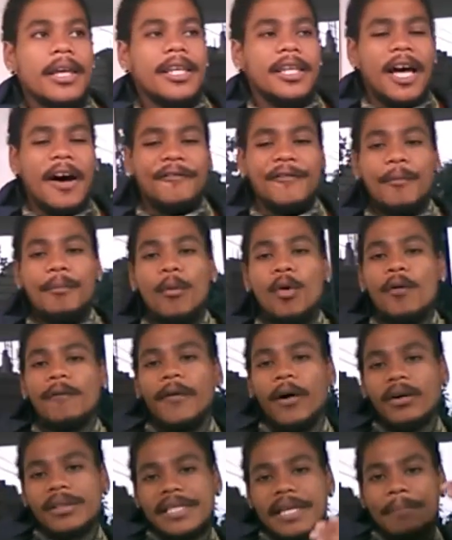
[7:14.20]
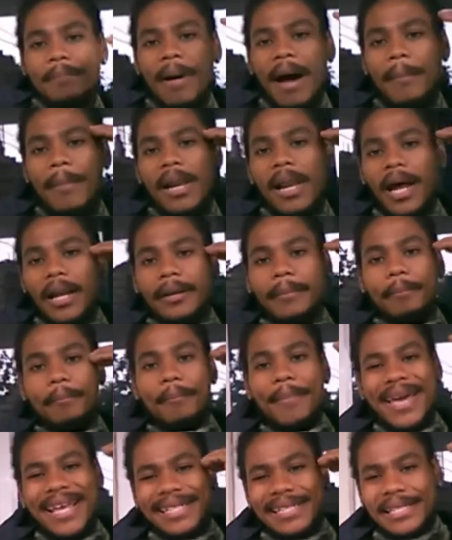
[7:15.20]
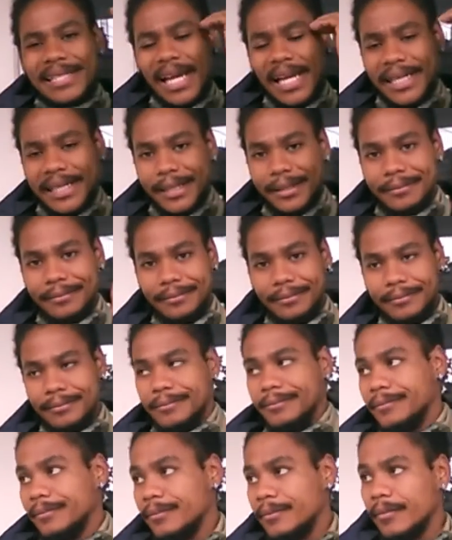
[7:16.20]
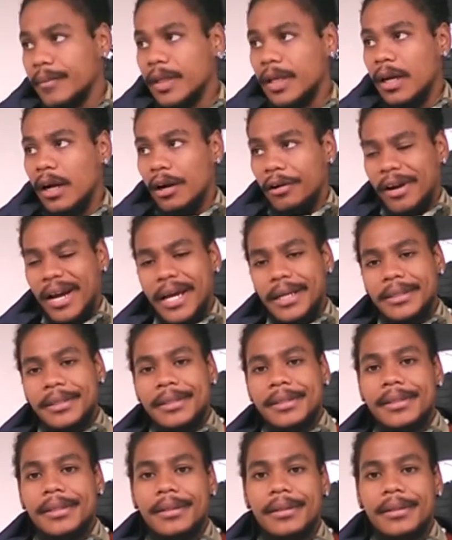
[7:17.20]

You have to move out of Babylon mentally. Alright?